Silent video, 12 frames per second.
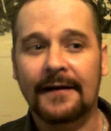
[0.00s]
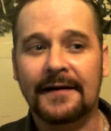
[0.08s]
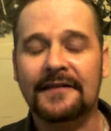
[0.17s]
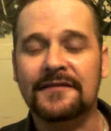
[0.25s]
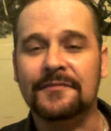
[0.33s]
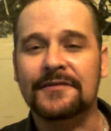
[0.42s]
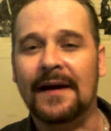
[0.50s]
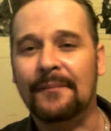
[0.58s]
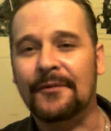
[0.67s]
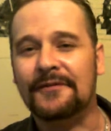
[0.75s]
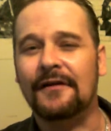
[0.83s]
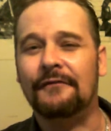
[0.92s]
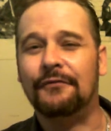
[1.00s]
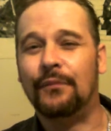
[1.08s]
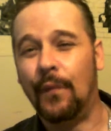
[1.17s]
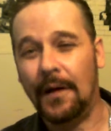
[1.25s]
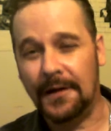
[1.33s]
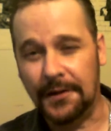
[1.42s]
get some samples of
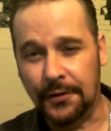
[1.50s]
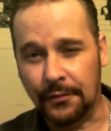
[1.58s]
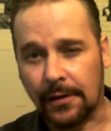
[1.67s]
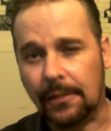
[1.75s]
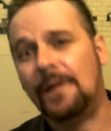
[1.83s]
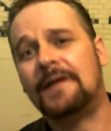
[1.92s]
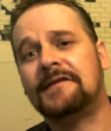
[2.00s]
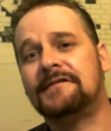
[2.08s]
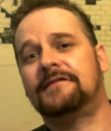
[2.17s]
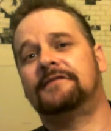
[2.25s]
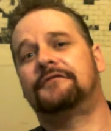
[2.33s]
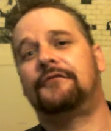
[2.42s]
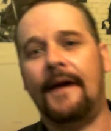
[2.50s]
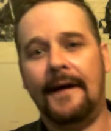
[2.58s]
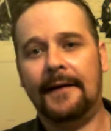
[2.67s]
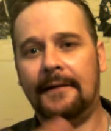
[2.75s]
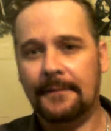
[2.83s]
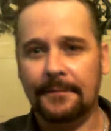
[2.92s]
what you request to
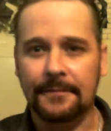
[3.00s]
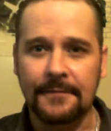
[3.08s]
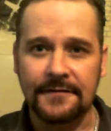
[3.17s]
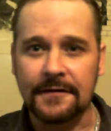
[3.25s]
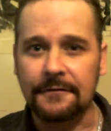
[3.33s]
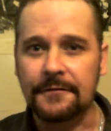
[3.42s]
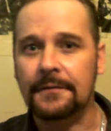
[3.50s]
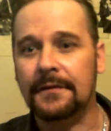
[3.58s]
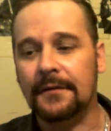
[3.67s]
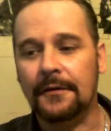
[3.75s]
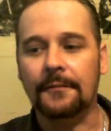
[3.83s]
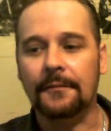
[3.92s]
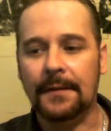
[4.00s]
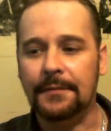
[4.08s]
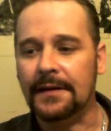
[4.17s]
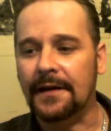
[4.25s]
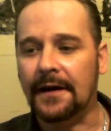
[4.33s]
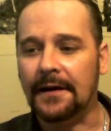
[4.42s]
try it and see if you know,
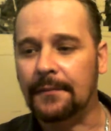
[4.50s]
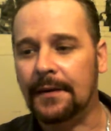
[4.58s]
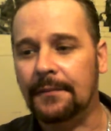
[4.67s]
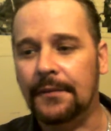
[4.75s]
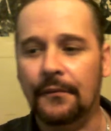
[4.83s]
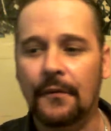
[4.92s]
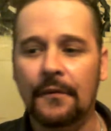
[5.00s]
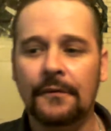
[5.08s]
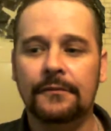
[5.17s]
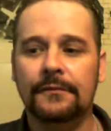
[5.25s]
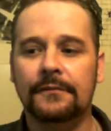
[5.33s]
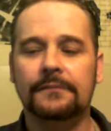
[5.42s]
maybe you'll like it, maybe you won't.